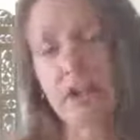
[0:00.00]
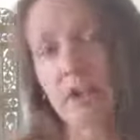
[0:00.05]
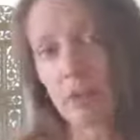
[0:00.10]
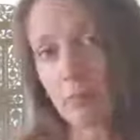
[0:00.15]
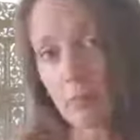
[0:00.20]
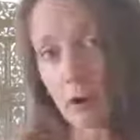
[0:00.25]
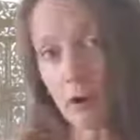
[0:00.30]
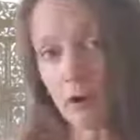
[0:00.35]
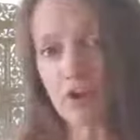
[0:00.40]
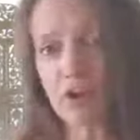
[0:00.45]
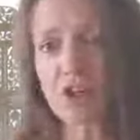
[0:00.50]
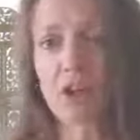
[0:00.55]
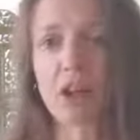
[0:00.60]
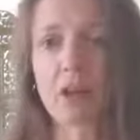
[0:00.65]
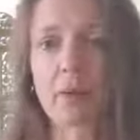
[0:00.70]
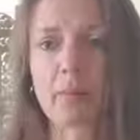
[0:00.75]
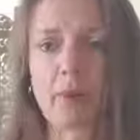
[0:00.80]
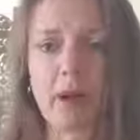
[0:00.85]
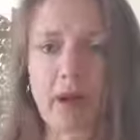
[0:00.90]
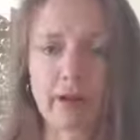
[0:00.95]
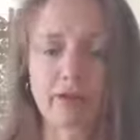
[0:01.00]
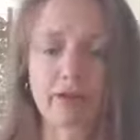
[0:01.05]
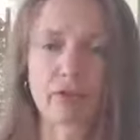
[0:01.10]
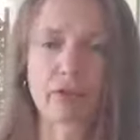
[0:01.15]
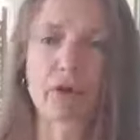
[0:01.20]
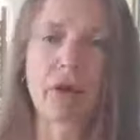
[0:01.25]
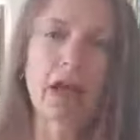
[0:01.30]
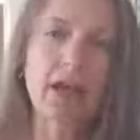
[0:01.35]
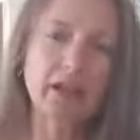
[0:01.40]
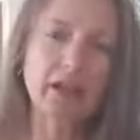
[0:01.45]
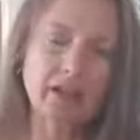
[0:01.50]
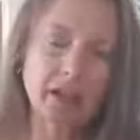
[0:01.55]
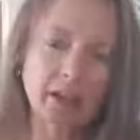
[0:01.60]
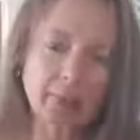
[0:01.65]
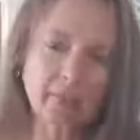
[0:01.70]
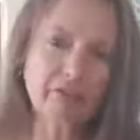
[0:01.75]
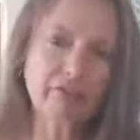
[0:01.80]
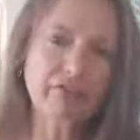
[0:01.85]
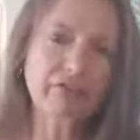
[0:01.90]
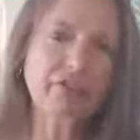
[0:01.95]
and emotionally painful
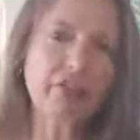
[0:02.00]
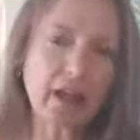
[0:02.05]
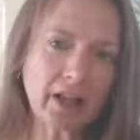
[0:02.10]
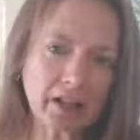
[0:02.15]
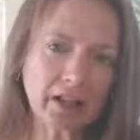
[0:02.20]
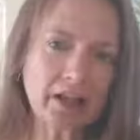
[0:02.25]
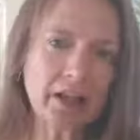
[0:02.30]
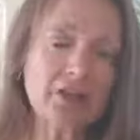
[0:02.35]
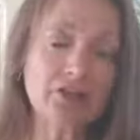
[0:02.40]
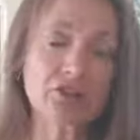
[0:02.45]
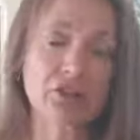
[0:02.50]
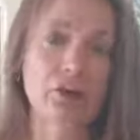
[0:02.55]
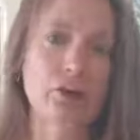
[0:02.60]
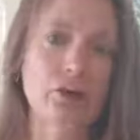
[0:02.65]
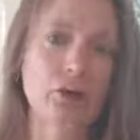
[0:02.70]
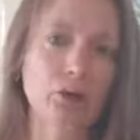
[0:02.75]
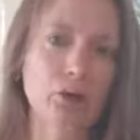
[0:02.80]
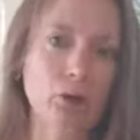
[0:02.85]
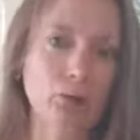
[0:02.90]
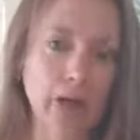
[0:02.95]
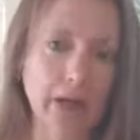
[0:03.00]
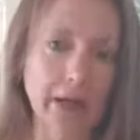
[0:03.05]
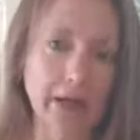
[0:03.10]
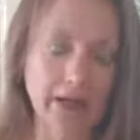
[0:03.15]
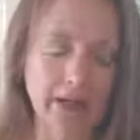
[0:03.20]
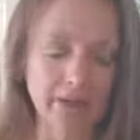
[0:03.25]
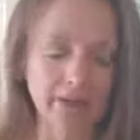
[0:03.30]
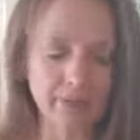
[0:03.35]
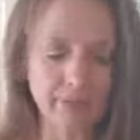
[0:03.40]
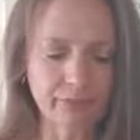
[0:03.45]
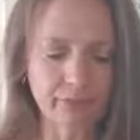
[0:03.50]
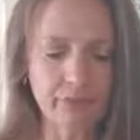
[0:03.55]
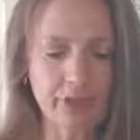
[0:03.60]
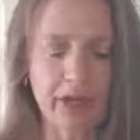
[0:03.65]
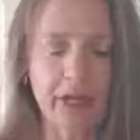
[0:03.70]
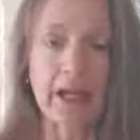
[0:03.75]
came flooding into her awareness.